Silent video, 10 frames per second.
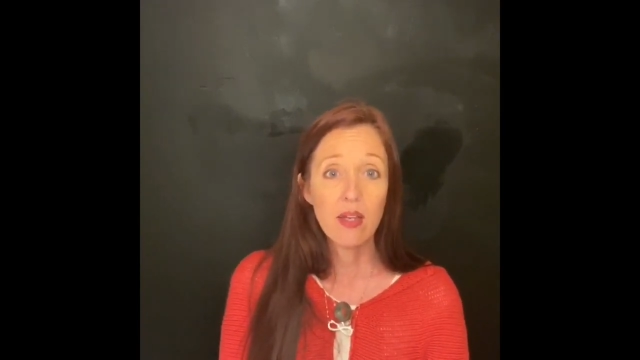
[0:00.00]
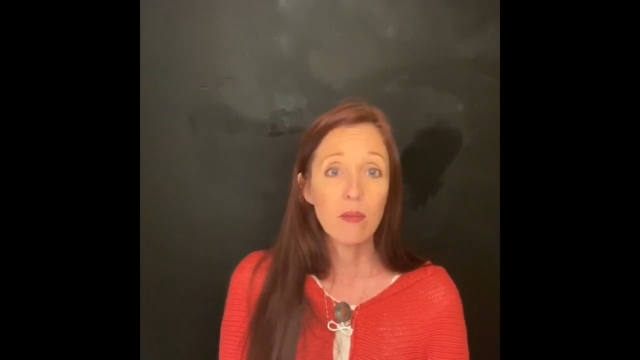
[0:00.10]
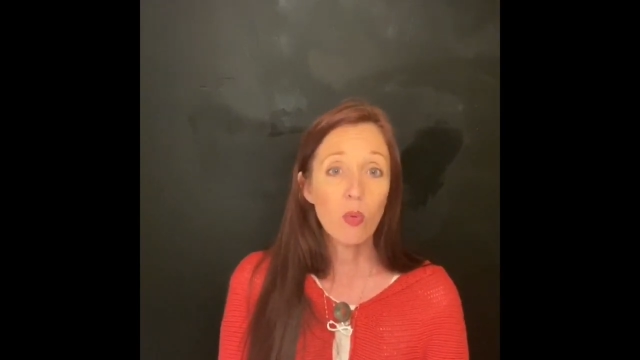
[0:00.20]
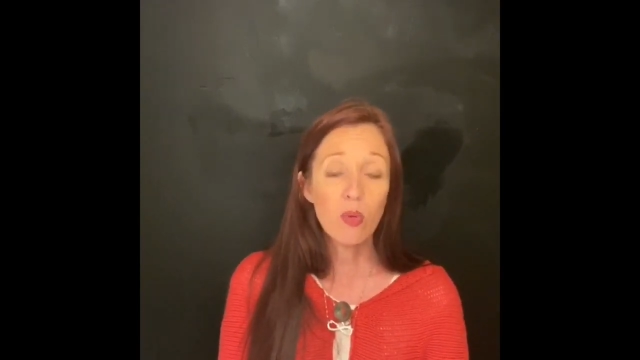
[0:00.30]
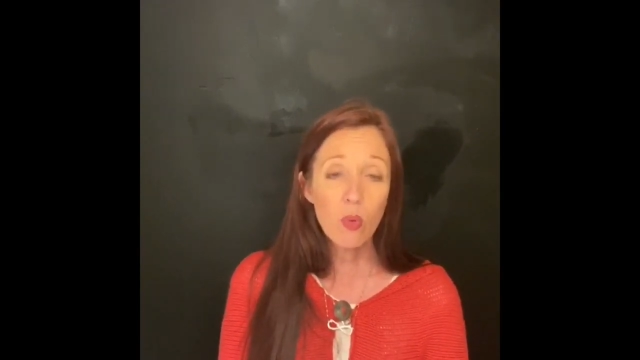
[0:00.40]

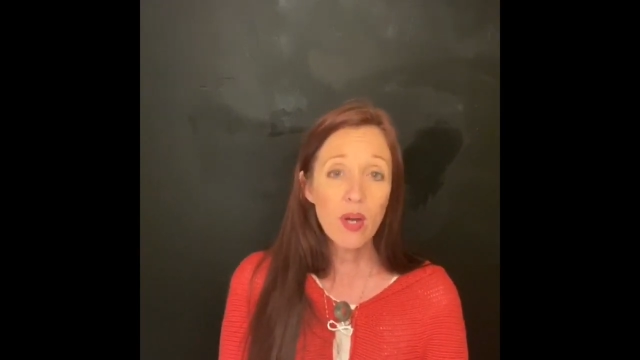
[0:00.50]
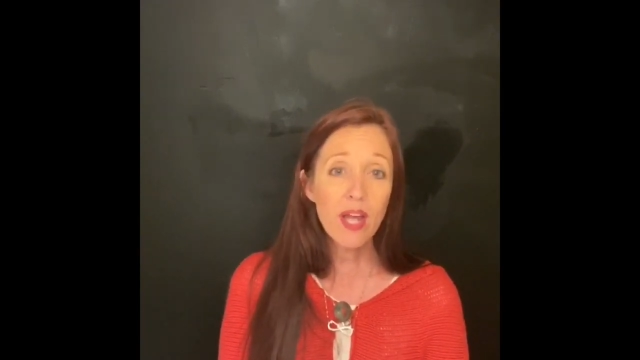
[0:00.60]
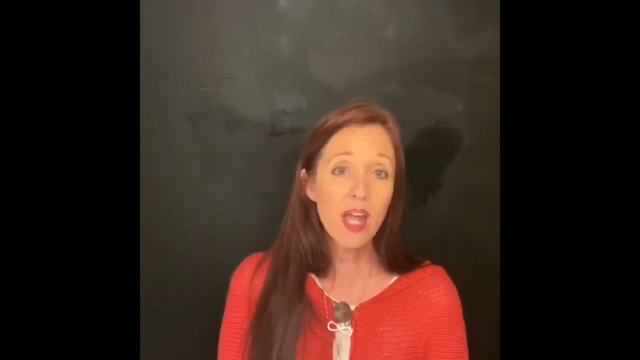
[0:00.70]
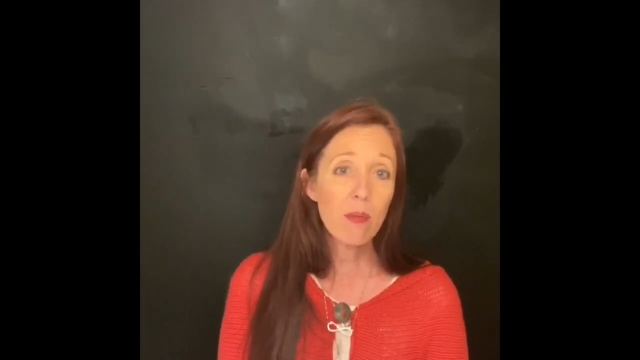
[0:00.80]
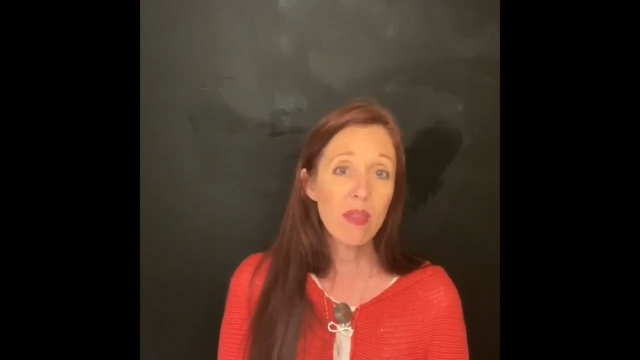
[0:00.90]
But we want to
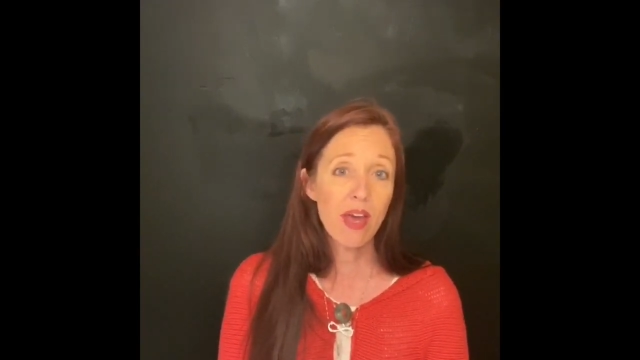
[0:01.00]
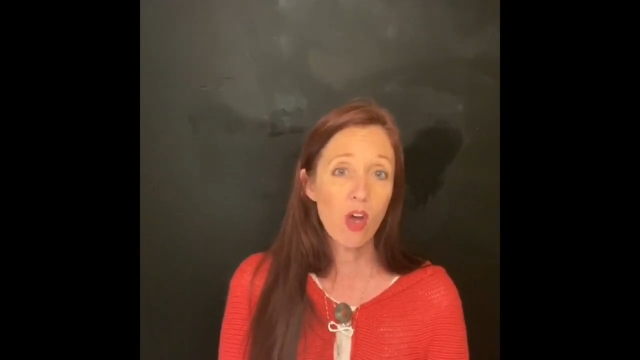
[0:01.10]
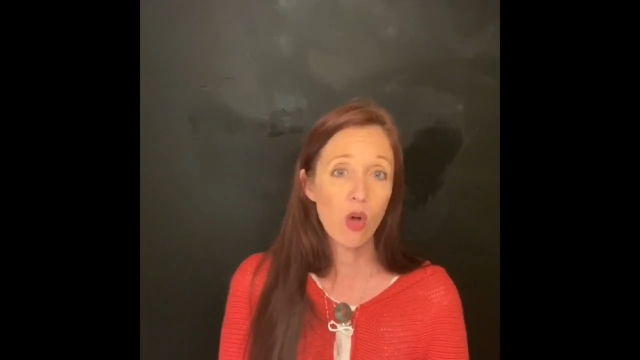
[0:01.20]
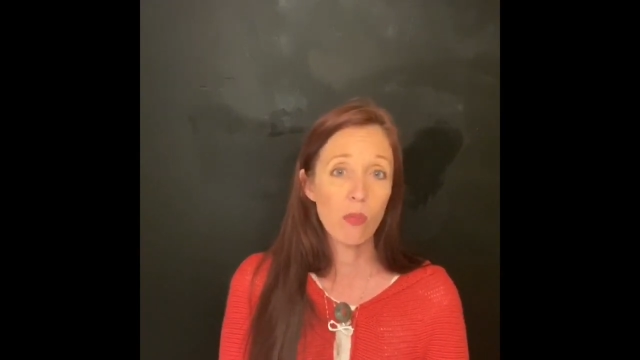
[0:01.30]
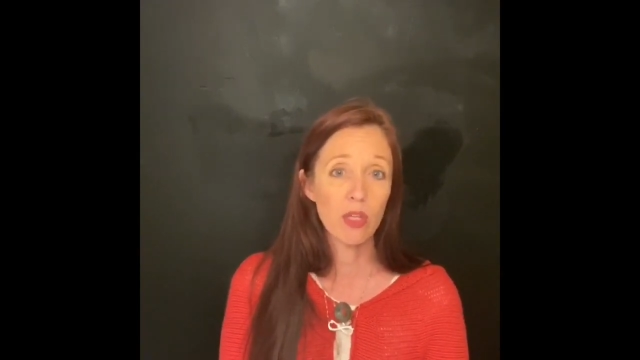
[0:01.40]
hammer that
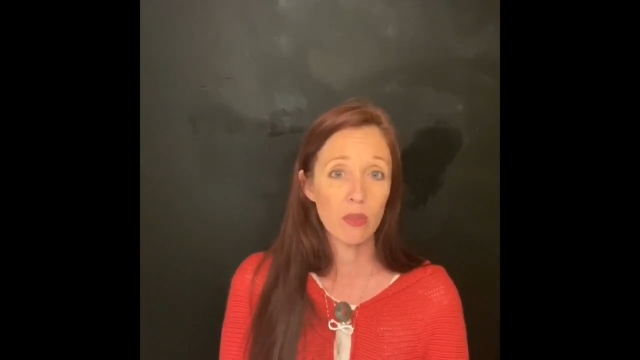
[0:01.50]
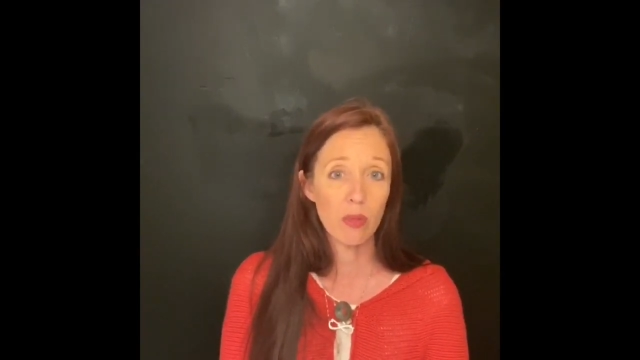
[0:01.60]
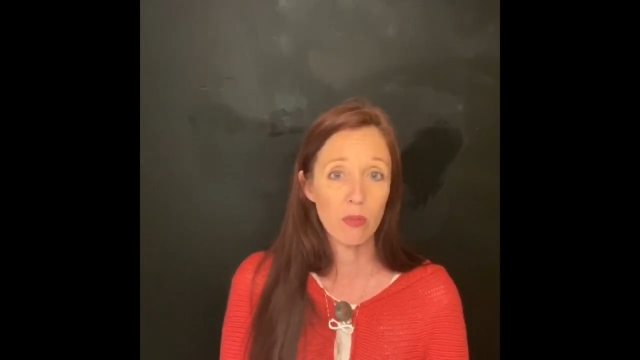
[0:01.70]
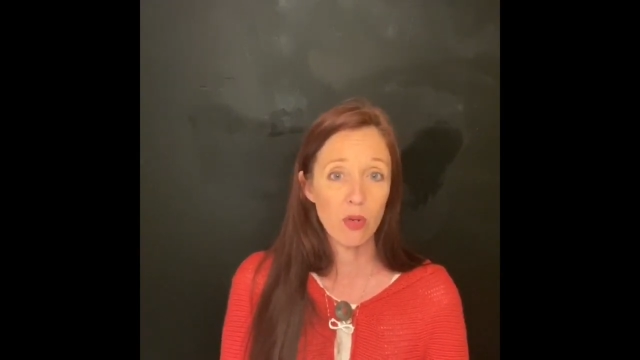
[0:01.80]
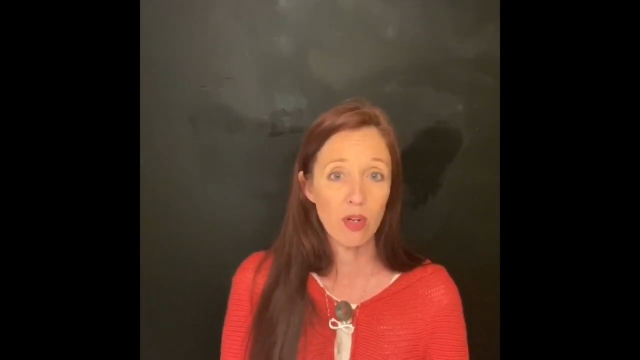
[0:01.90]
home a little bit
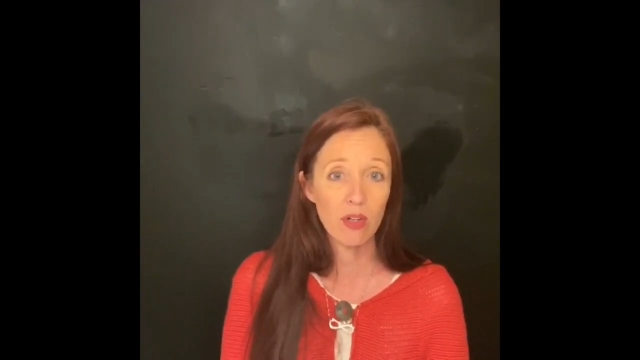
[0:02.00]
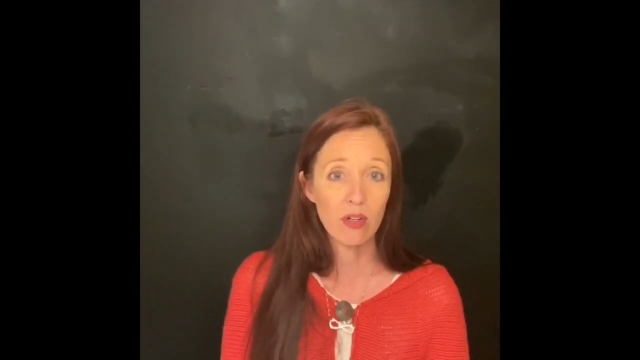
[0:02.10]
more.